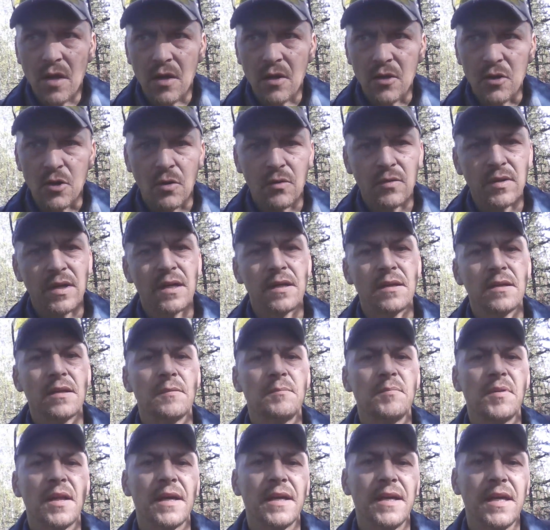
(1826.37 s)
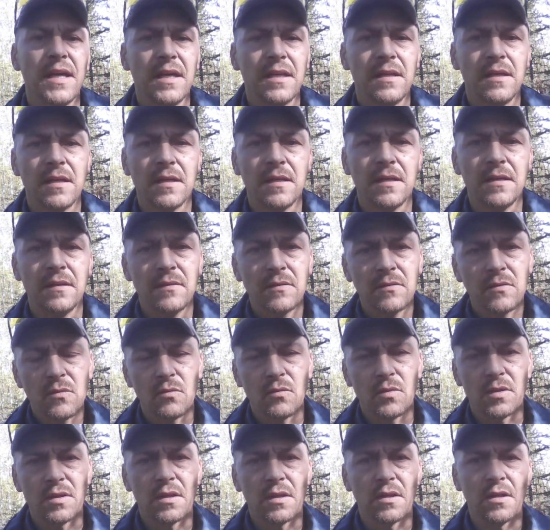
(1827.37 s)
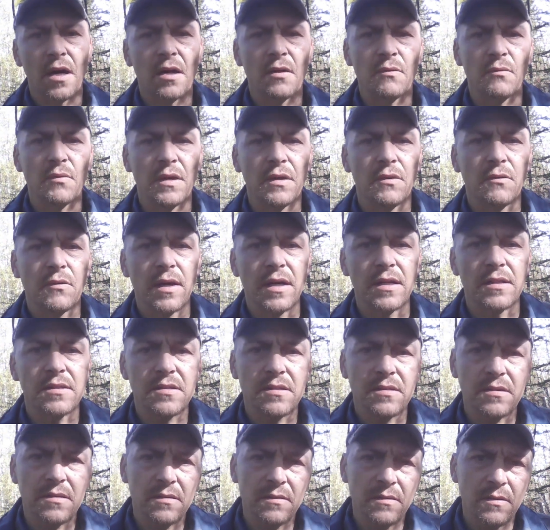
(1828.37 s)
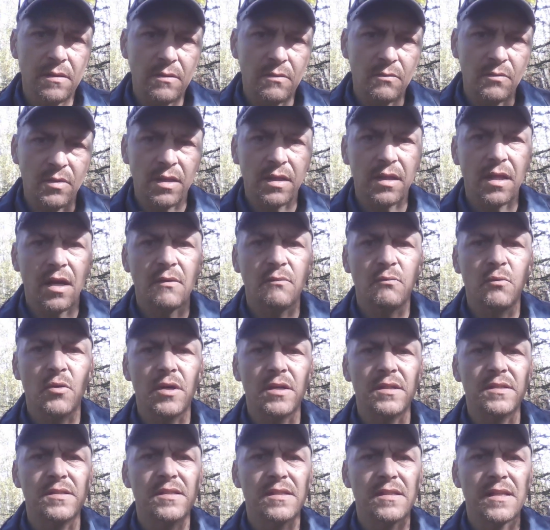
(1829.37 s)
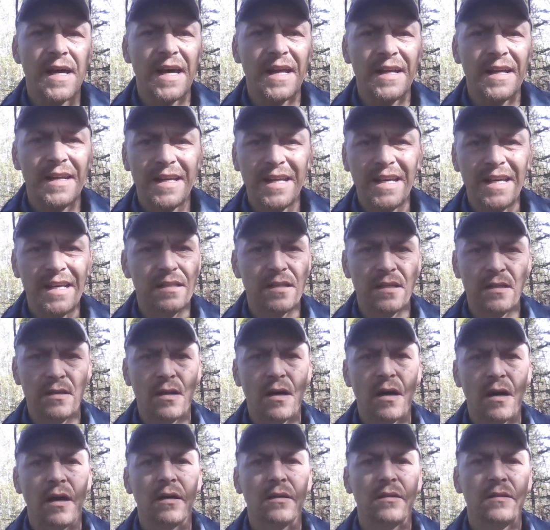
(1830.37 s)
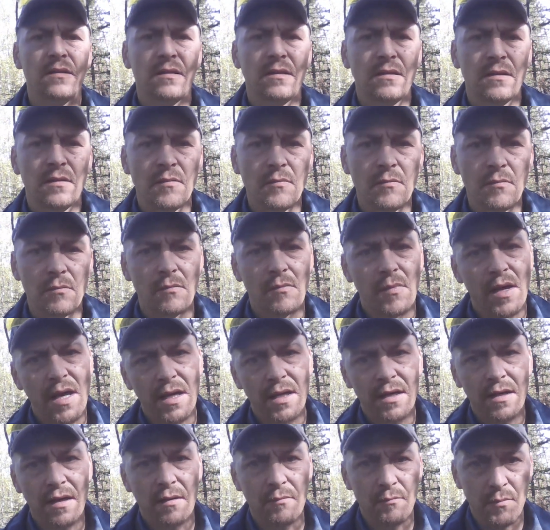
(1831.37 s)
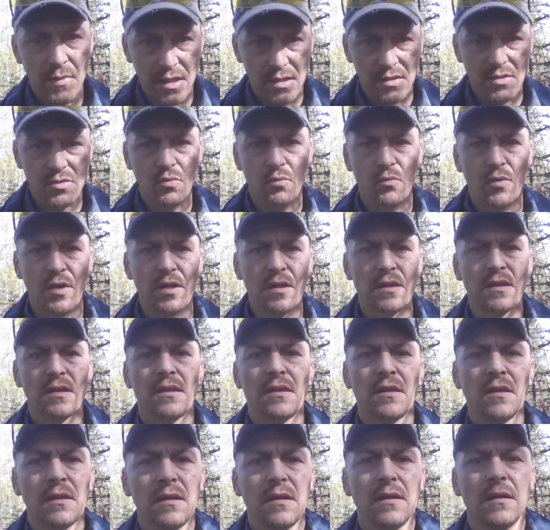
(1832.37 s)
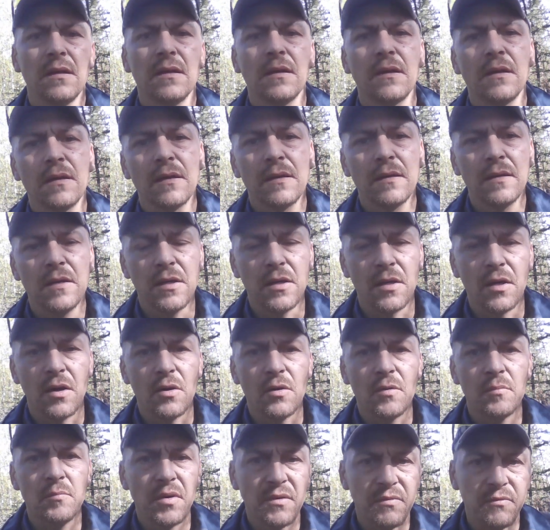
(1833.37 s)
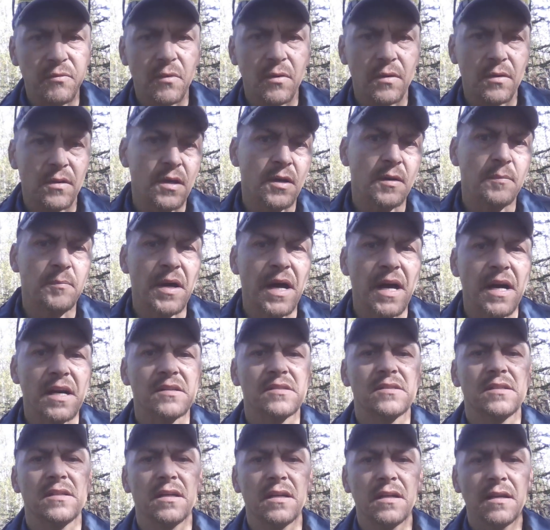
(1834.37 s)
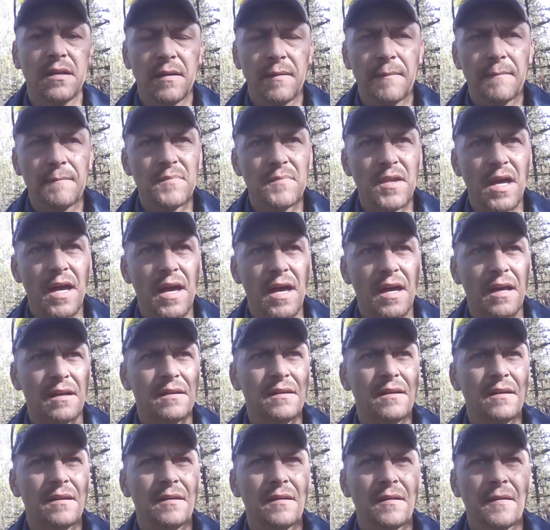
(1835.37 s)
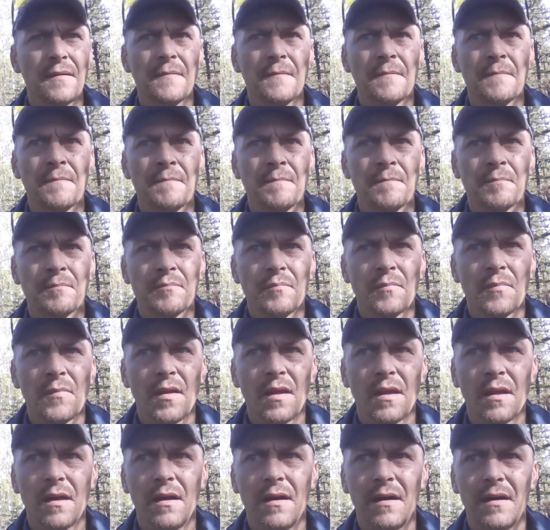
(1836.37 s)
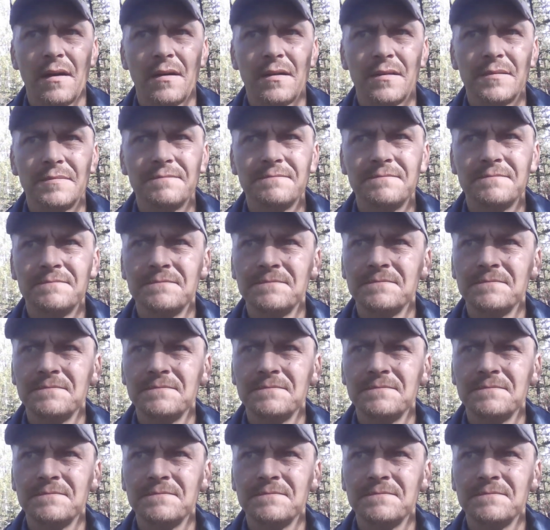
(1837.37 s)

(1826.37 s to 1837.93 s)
don't end up like he did with a lot of regrets with loved ones that he did not make amends with, you know, before their passing. And um,